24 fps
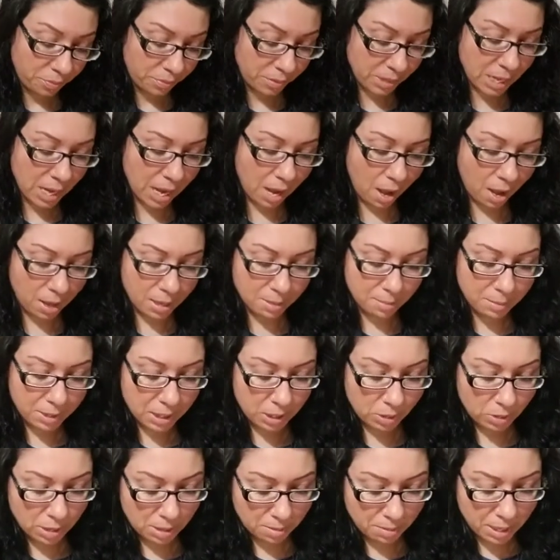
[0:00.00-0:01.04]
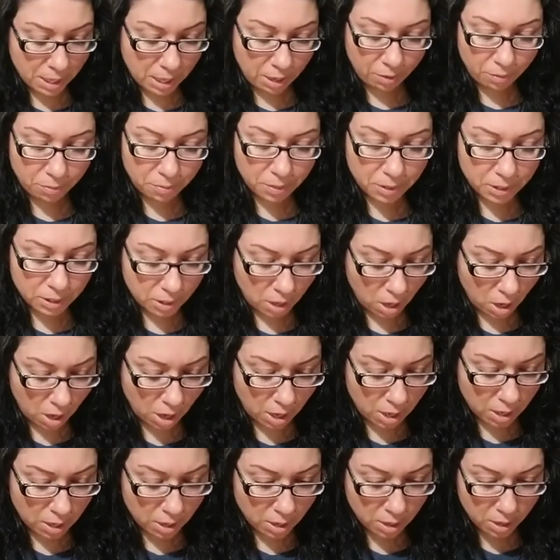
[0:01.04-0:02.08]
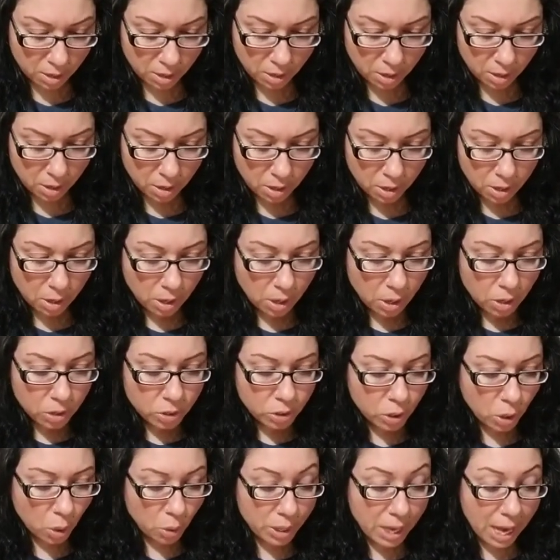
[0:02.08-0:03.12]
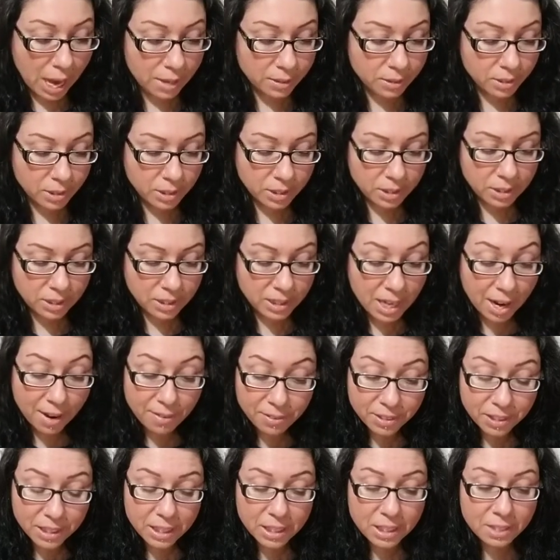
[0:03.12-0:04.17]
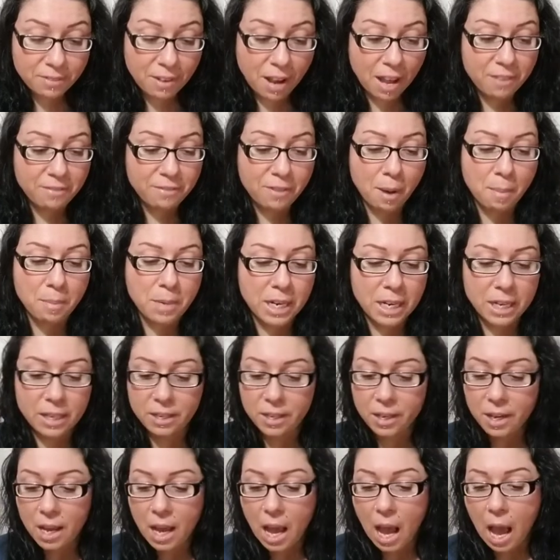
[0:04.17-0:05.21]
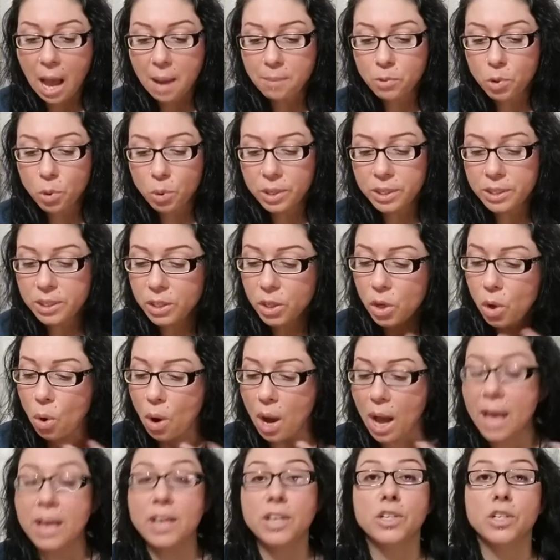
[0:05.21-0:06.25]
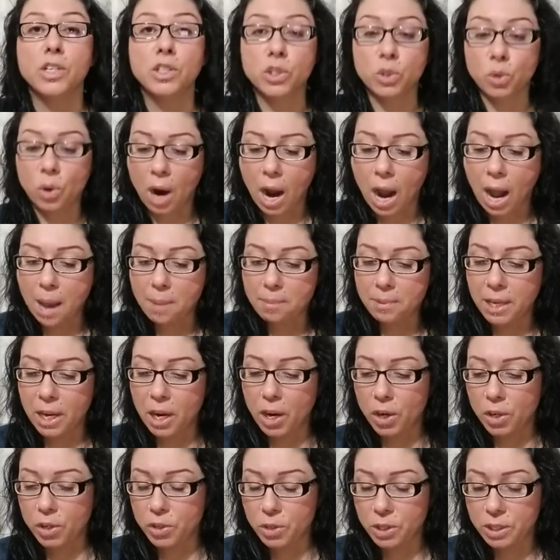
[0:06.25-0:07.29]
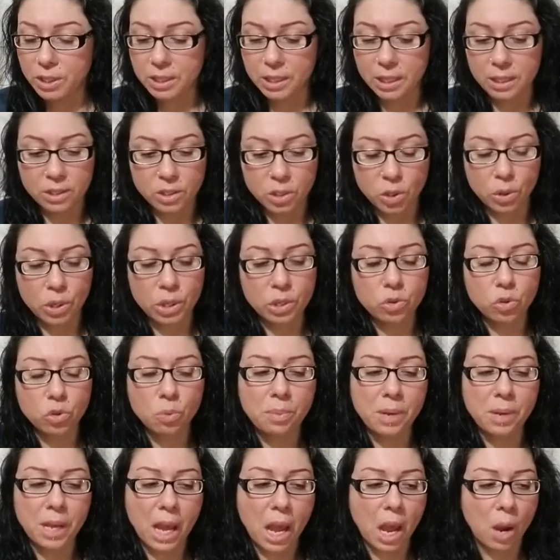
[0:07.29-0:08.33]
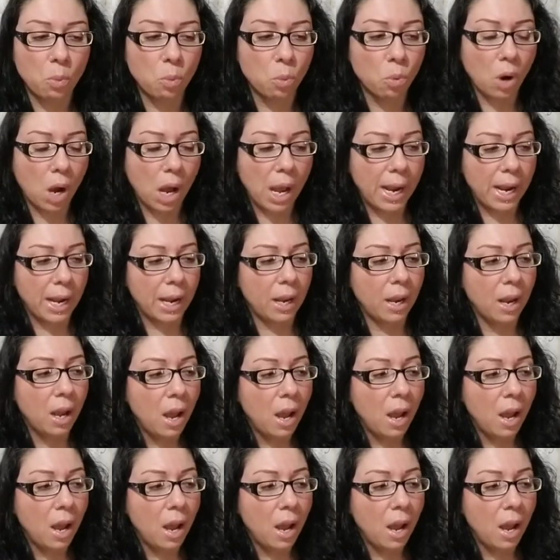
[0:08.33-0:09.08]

And let me see what I'm getting from this card. So yes, this is definitely a divine feminine. I'm going to go ahead and describe characteristics. So this would be a